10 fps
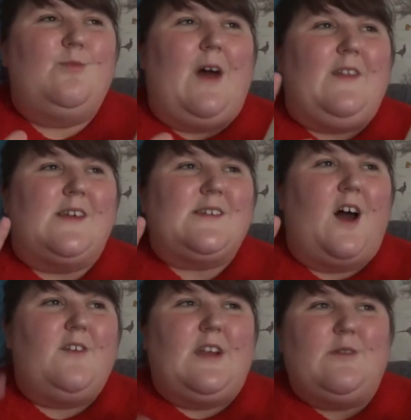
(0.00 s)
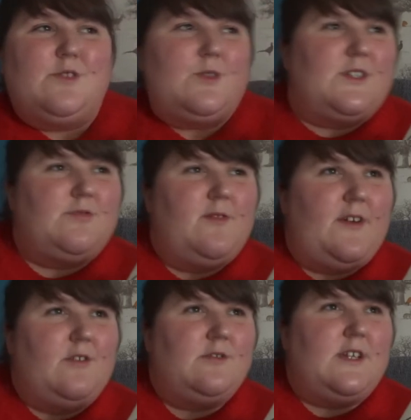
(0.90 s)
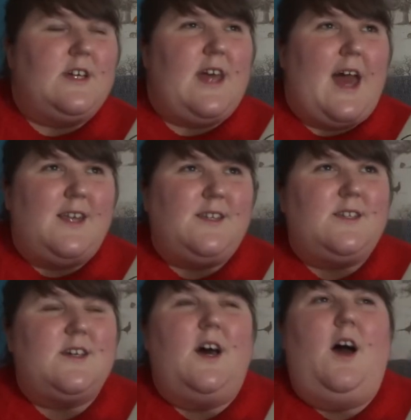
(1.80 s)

when there's kind of a little twist revealed near the end